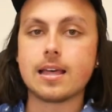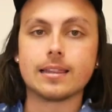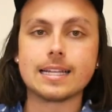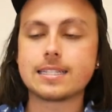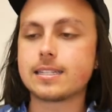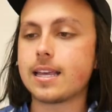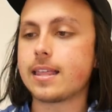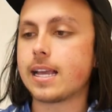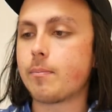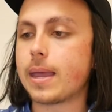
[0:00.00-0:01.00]
Let's say they
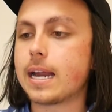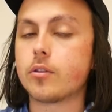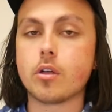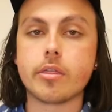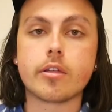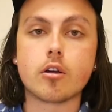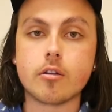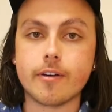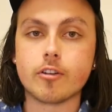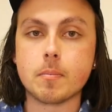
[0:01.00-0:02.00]
get paid on the third
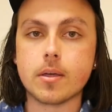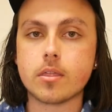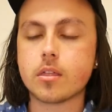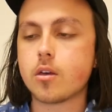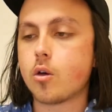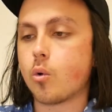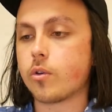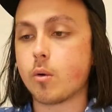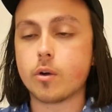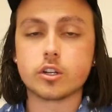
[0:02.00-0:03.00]
of every month, or
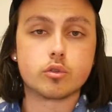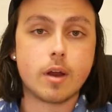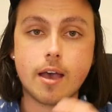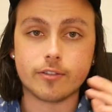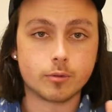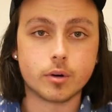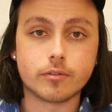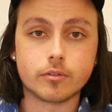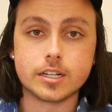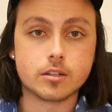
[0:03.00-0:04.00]
they want to draft for
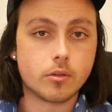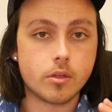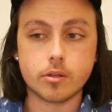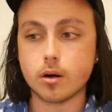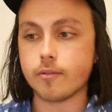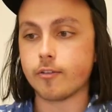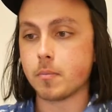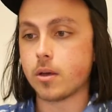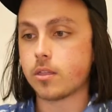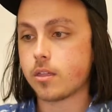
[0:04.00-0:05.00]
whatever reason on the third of every
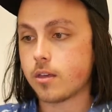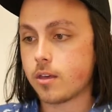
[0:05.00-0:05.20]
month.